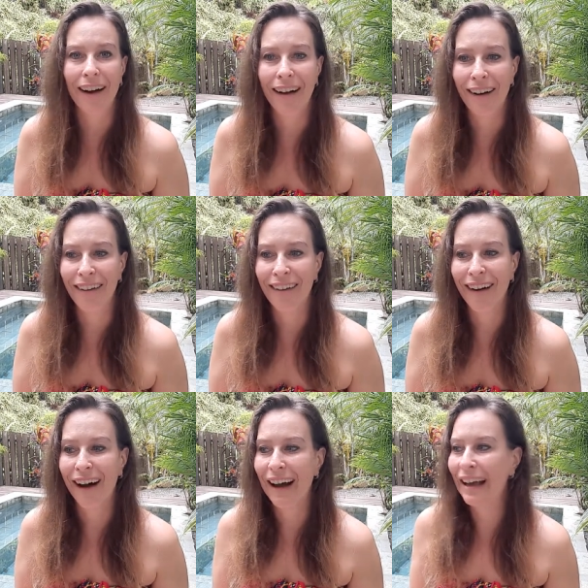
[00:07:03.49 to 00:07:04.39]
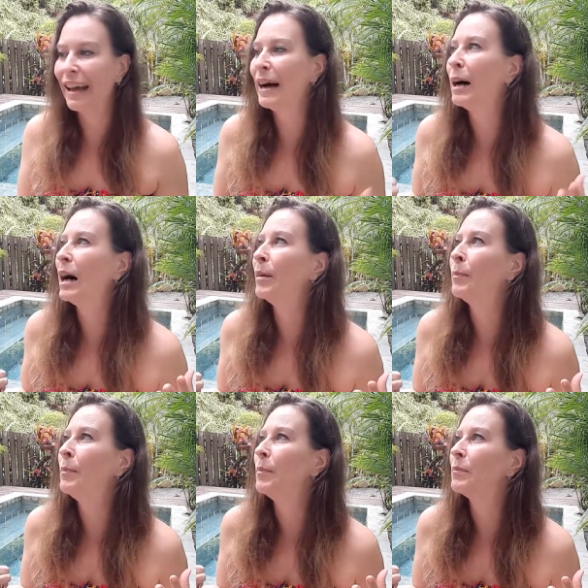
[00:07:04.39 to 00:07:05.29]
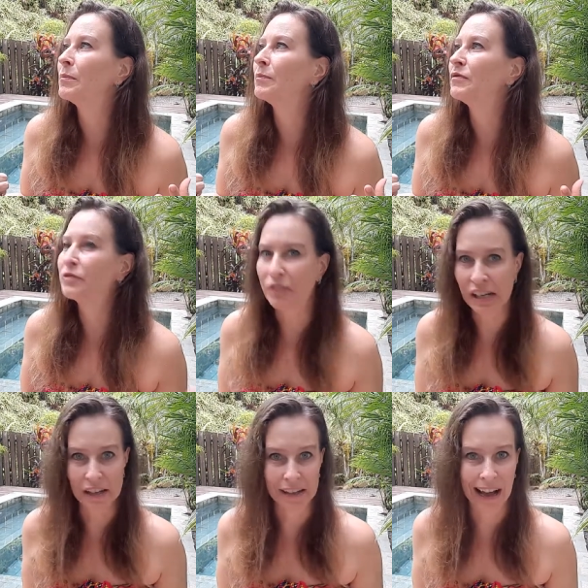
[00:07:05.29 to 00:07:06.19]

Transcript: Uh, I am free.